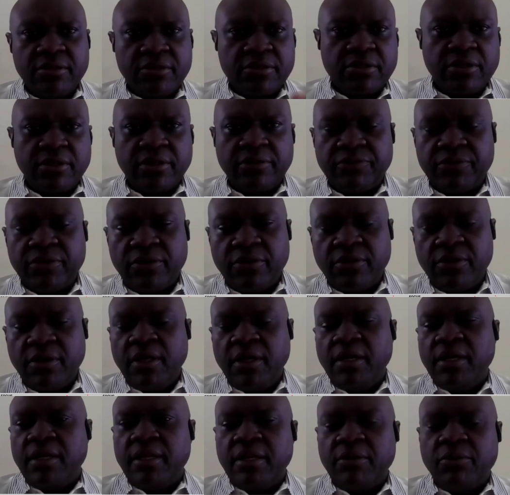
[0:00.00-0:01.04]
Sorry for
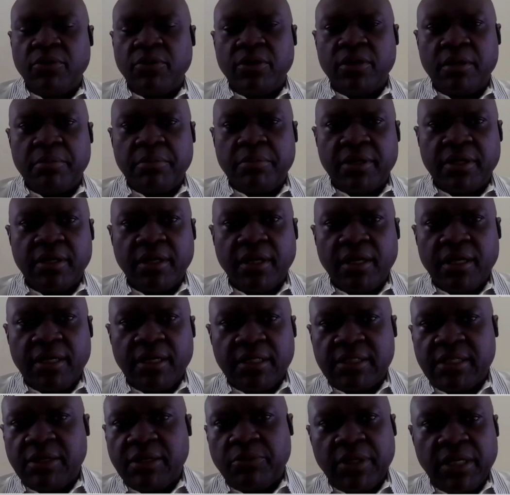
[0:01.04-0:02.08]
the word, but
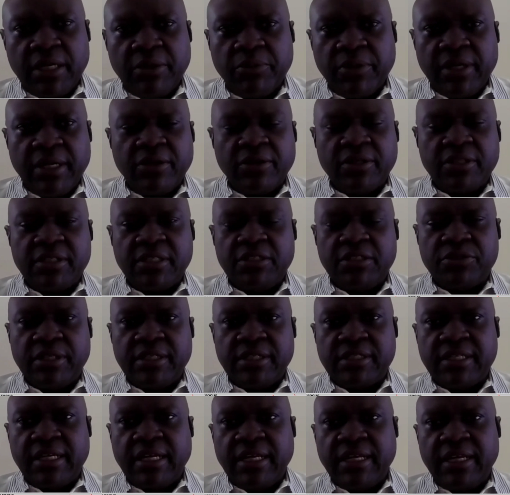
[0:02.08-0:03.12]
they say we're not
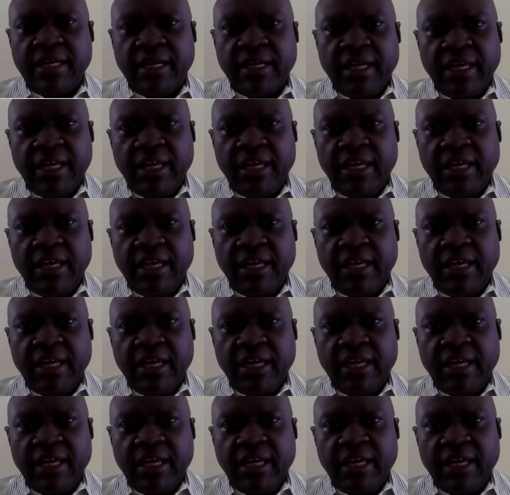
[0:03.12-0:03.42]
interested,